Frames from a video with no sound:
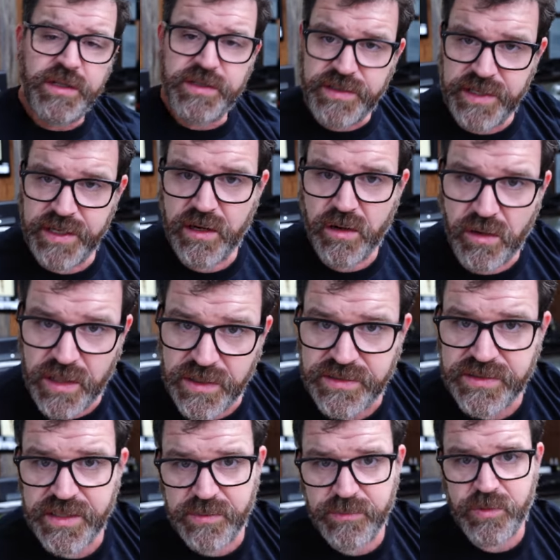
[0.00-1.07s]

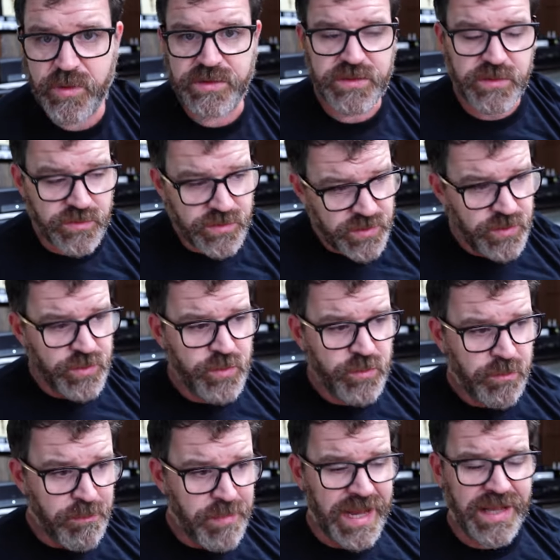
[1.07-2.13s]
TRS inputs, so two
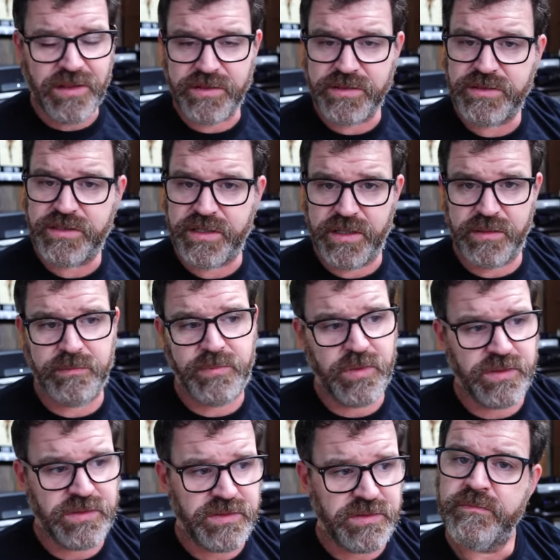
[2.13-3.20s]
balanced
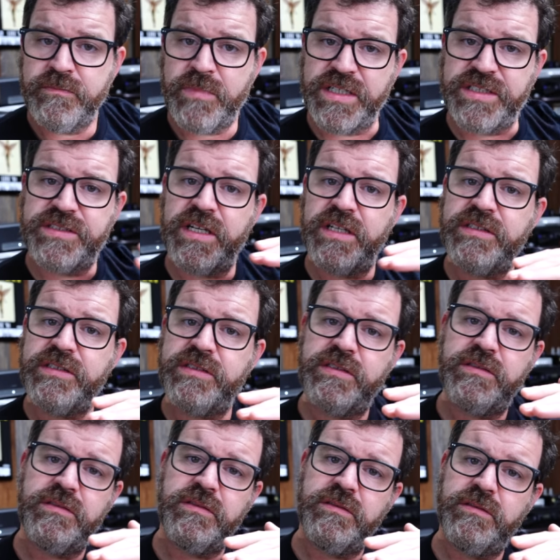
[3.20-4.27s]
inputs. Makes sense.